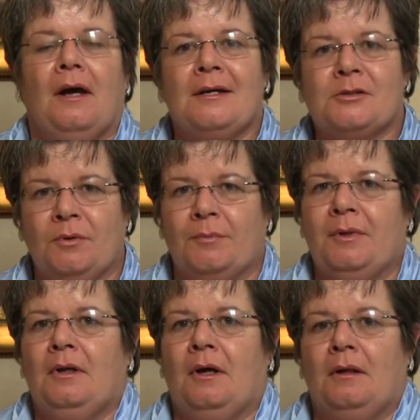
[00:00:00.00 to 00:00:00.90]
As
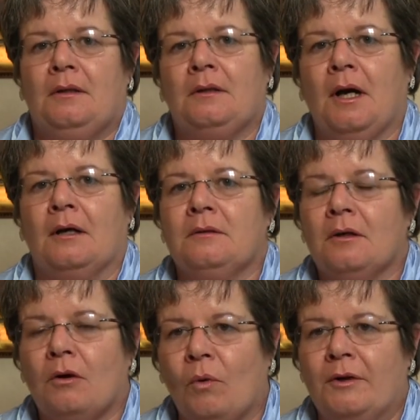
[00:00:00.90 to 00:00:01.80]
women, don't
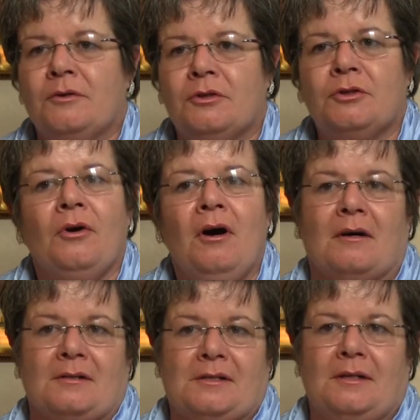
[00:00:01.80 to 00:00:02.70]
want to
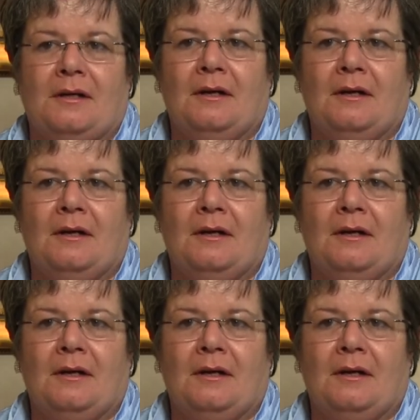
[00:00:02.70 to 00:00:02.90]
ask.